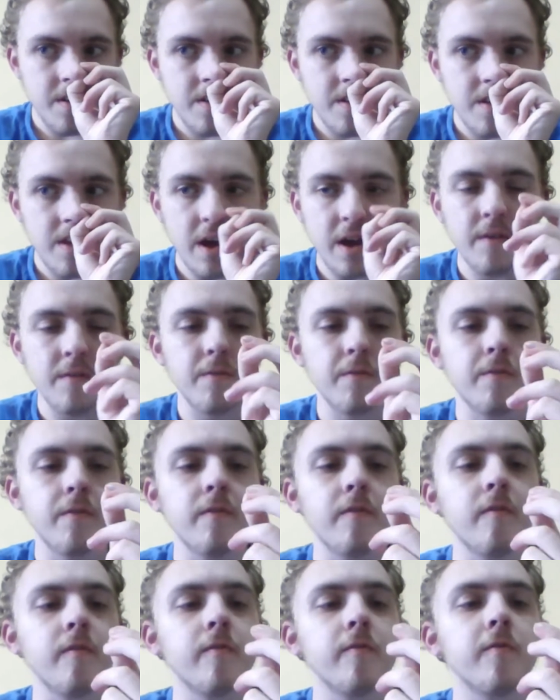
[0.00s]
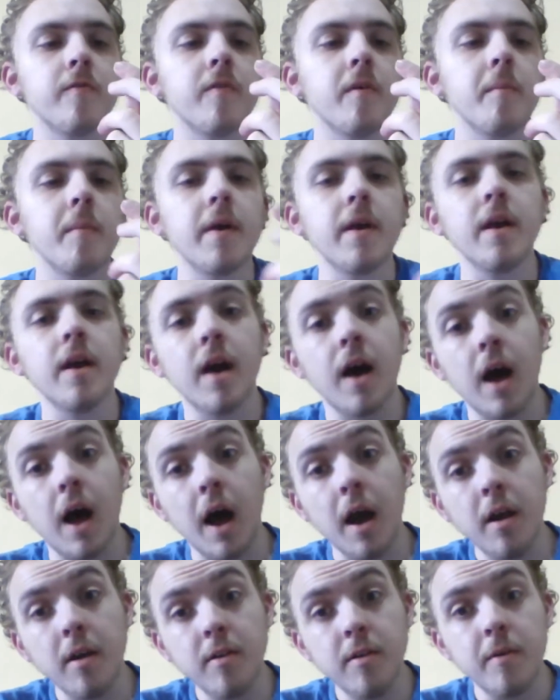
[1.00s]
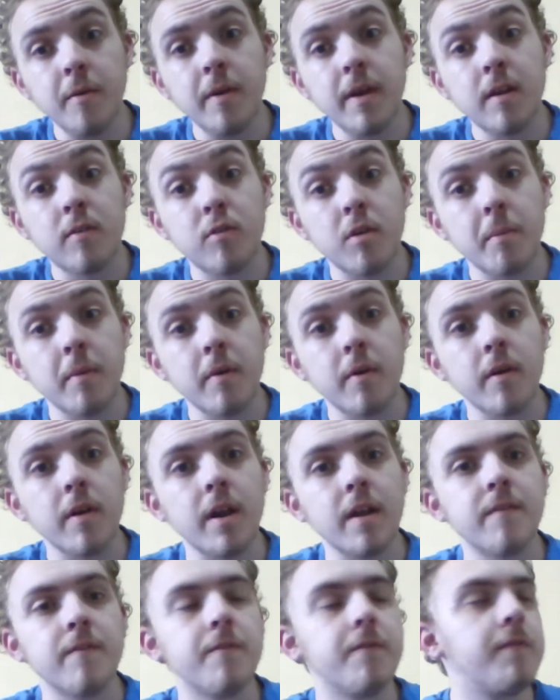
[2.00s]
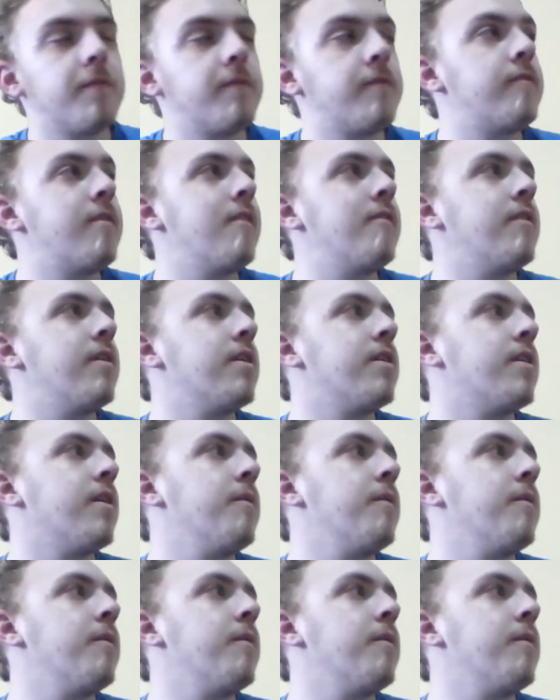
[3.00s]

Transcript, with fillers: like for me, I could do extremely good as Vivian.